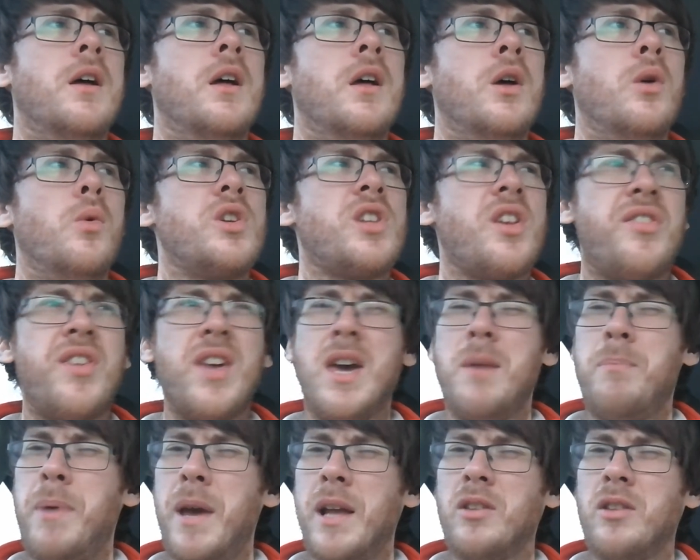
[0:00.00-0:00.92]
Which I think I
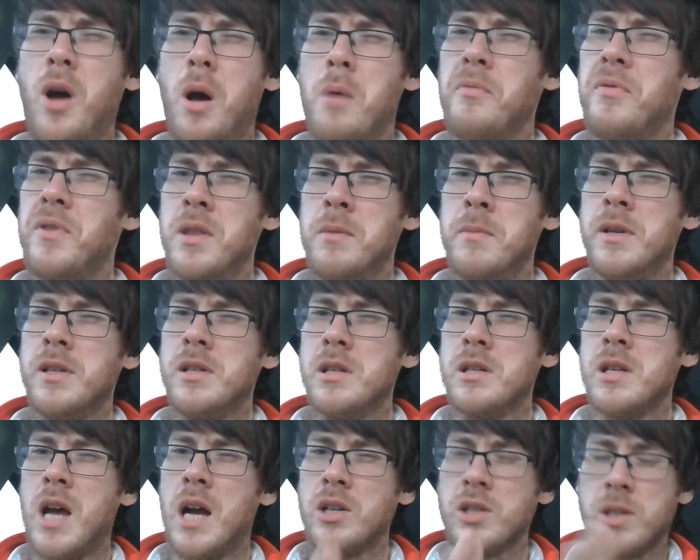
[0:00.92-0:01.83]
picked up for the missus,
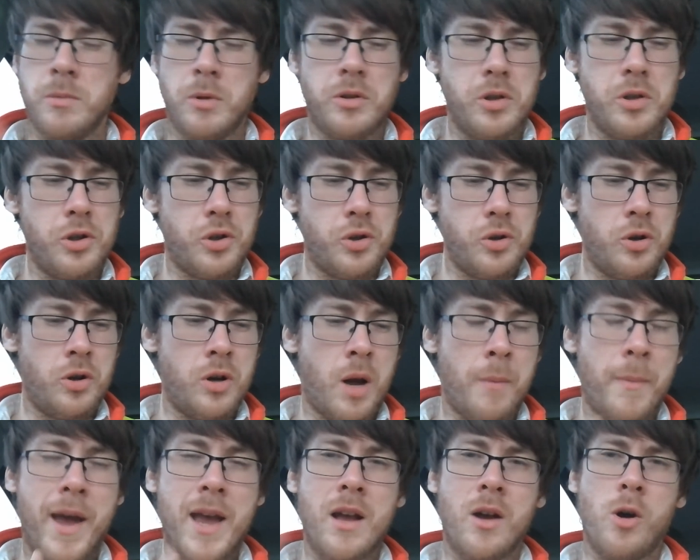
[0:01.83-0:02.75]
actually. I'm not too sure. I
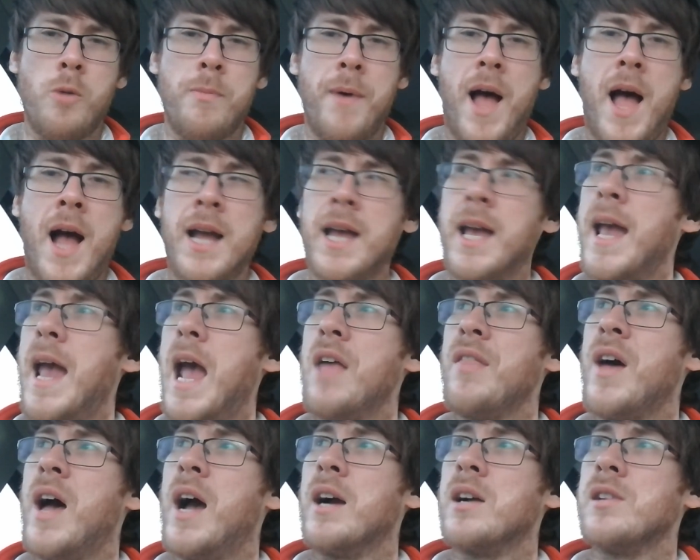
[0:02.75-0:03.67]
might go back and get
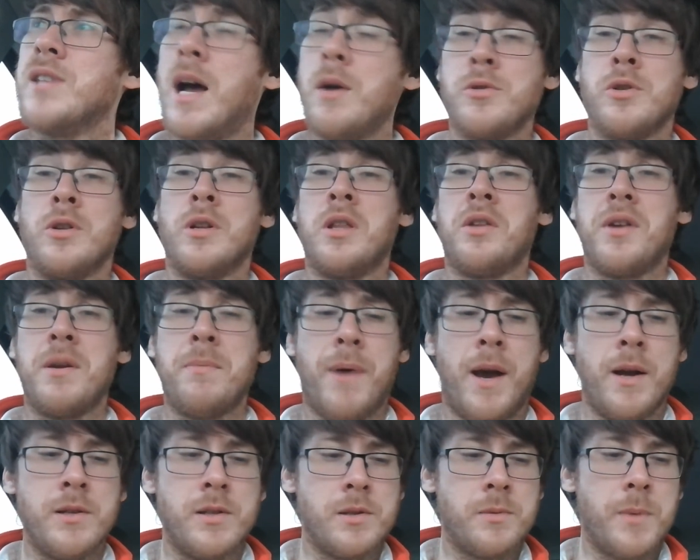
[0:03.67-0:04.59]
that, because that was only
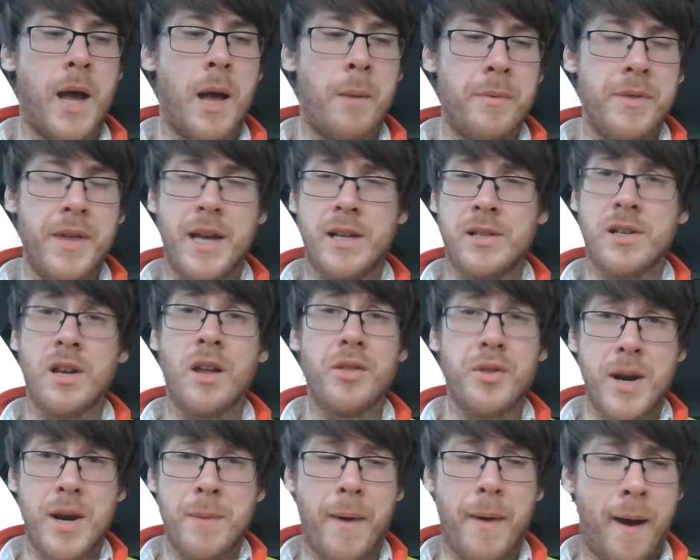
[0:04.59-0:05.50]
£3 as well. But this,
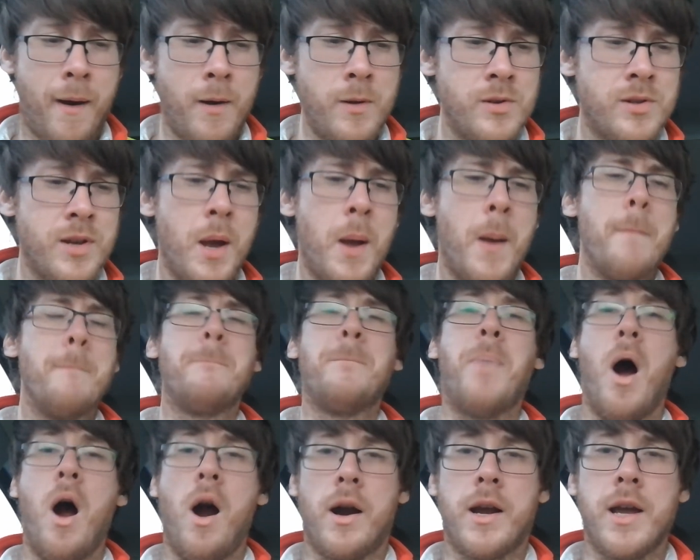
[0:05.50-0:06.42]
£3,
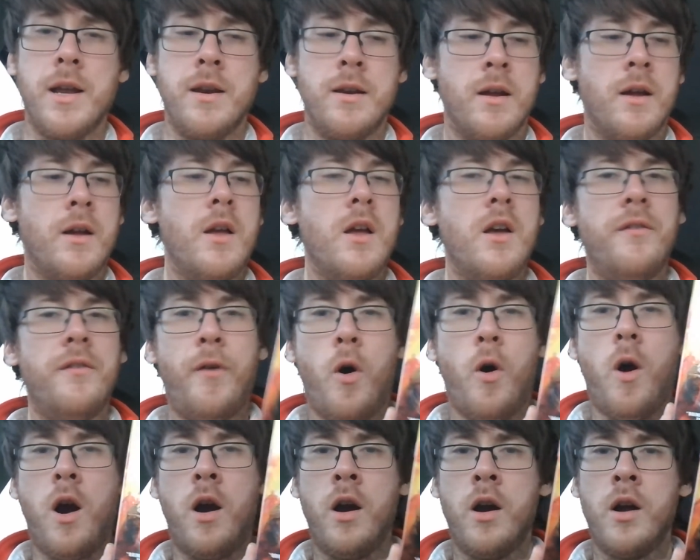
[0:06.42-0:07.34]
bargain
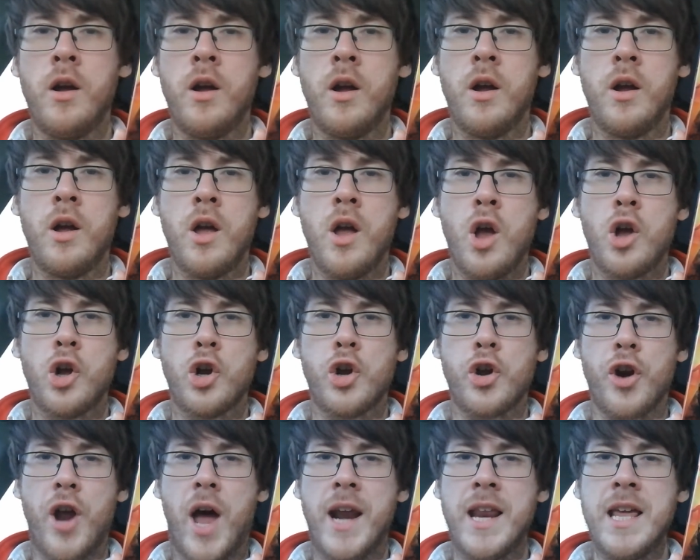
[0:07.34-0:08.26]
for
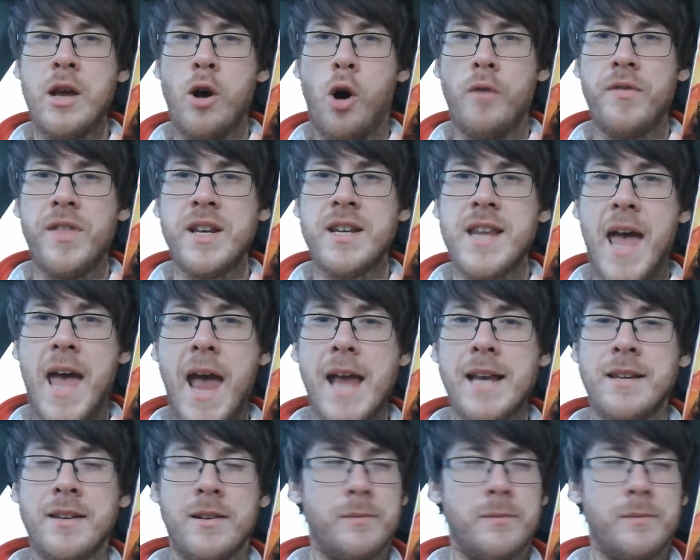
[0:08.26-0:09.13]
Granny of the Dead.